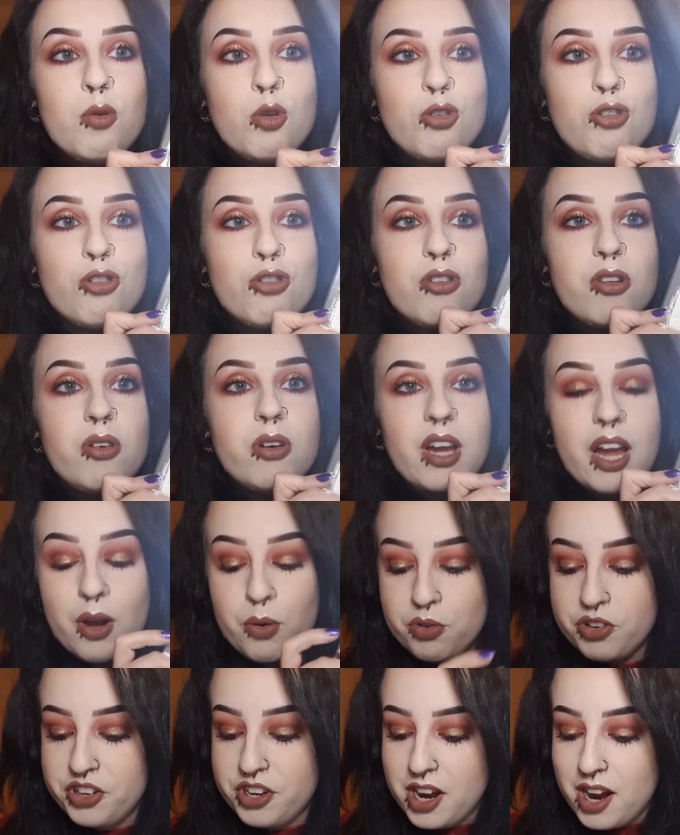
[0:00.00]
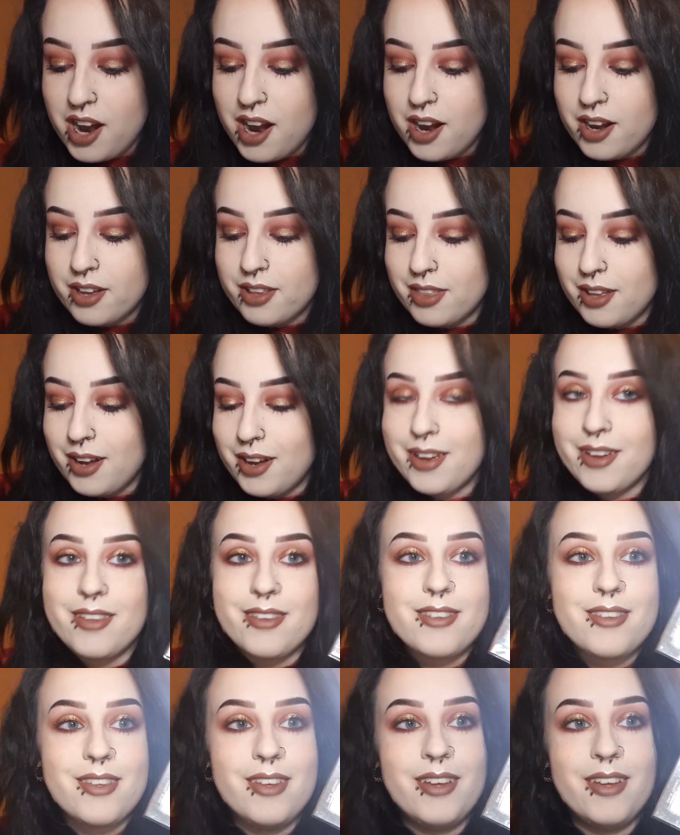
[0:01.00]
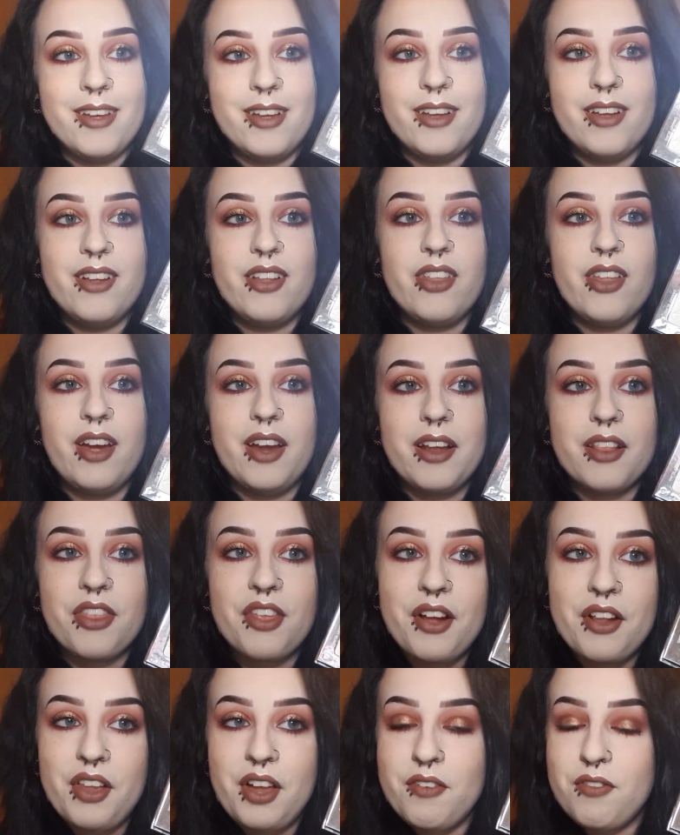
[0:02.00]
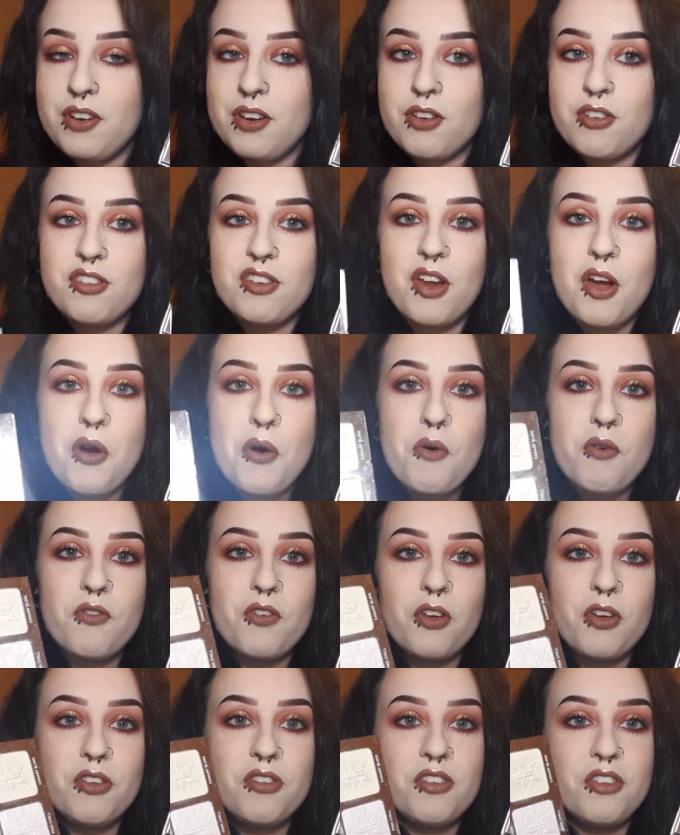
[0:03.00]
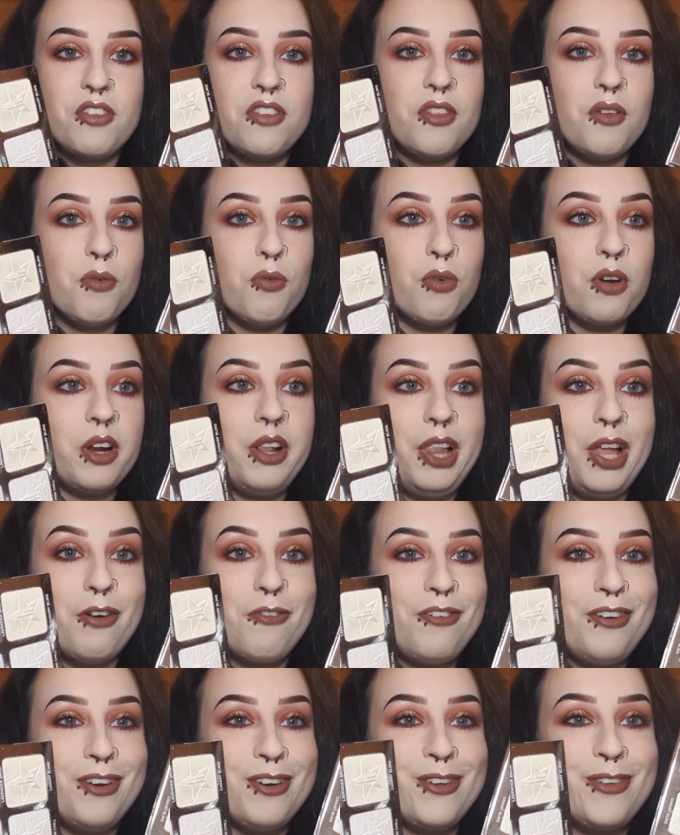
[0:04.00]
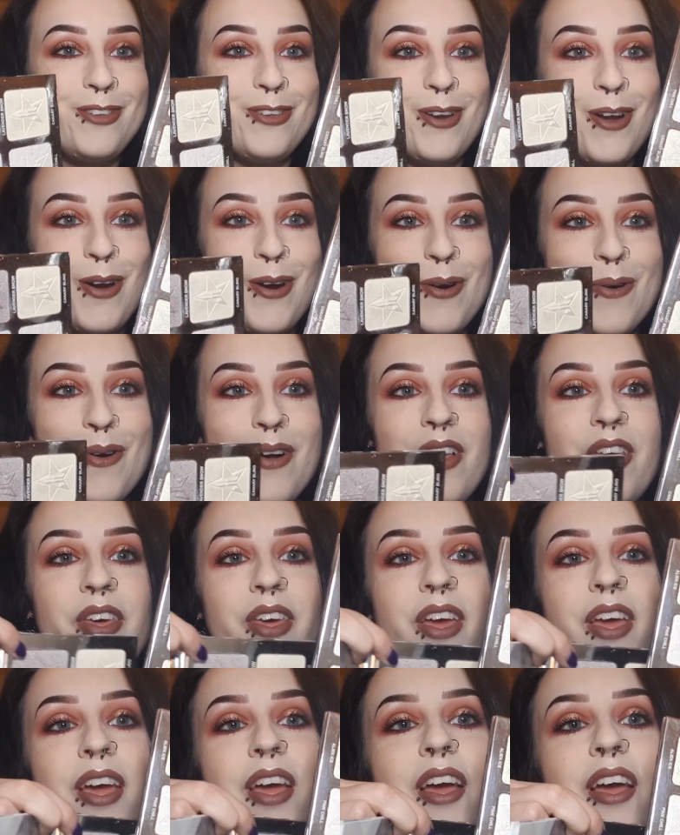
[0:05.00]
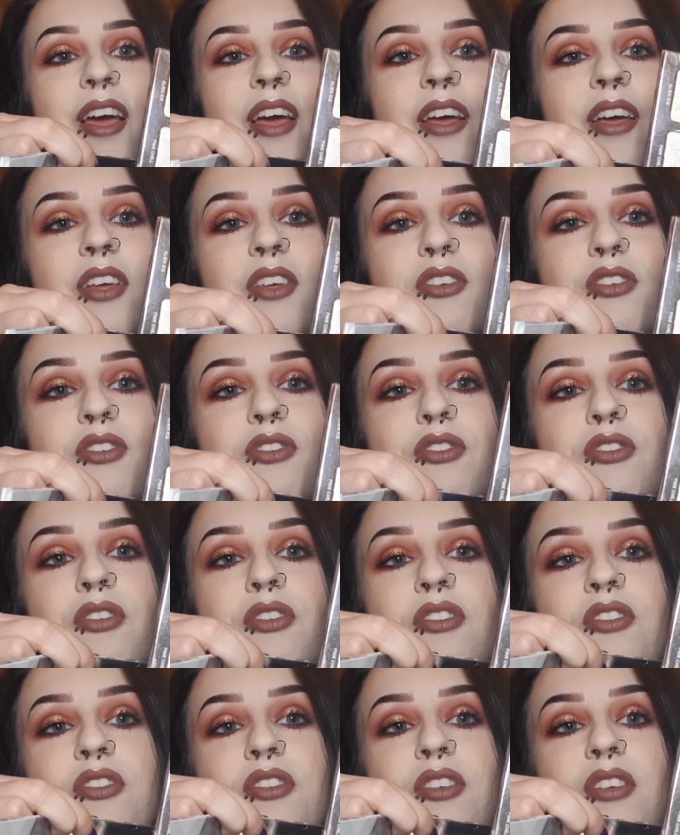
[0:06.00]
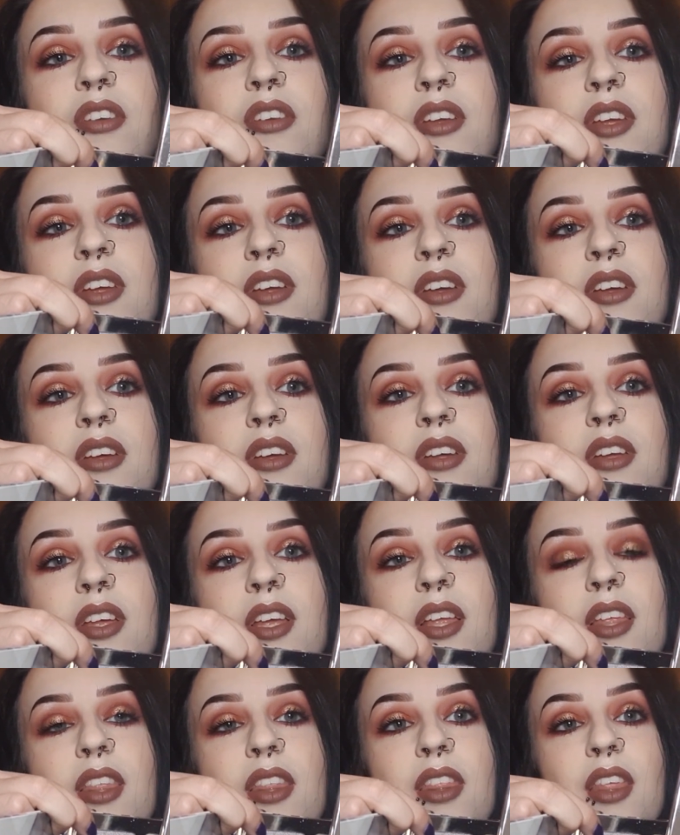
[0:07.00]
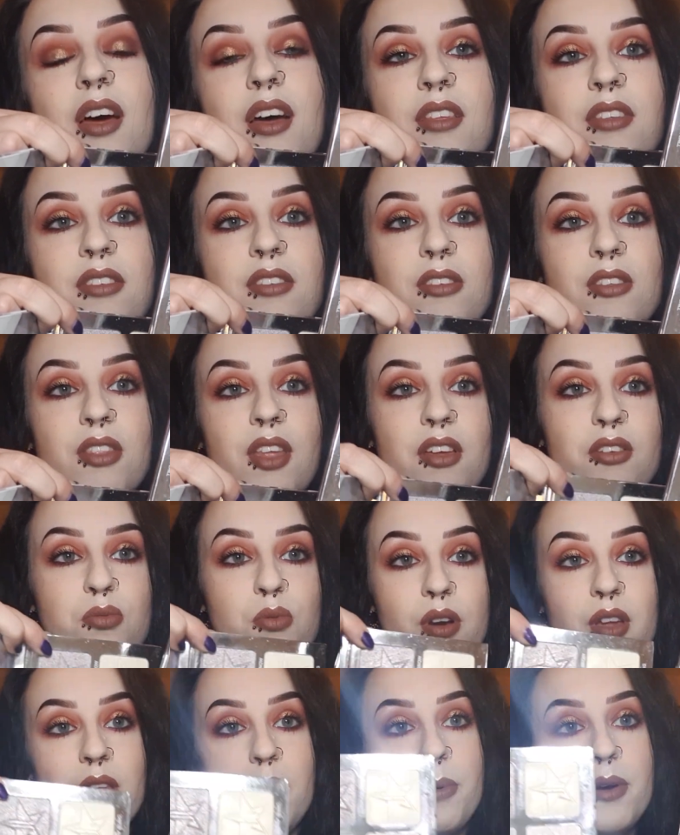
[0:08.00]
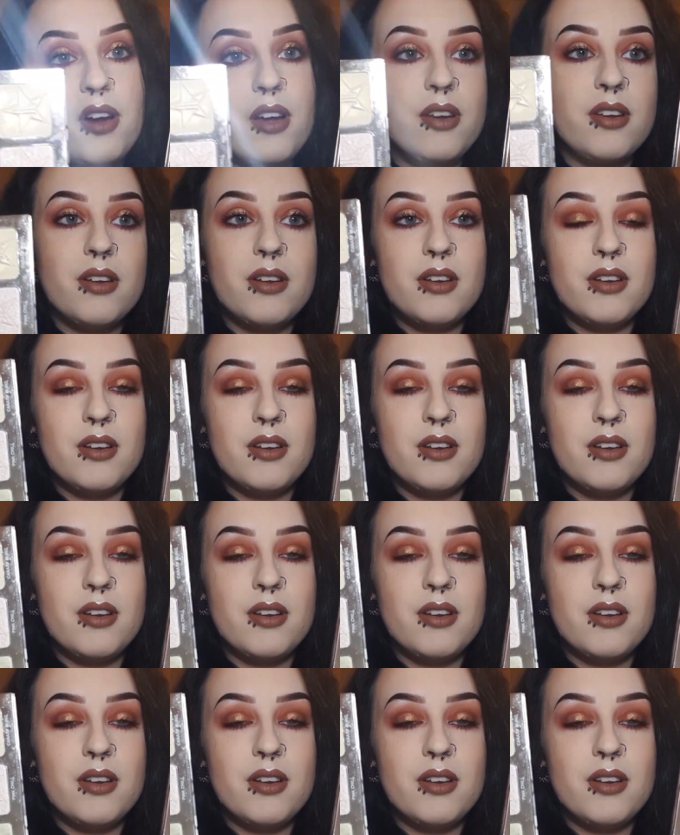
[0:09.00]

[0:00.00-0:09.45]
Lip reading: Just look how dark that is. Like that Lavender Snow versus the real Lavender Snow. It's just, that's really bad.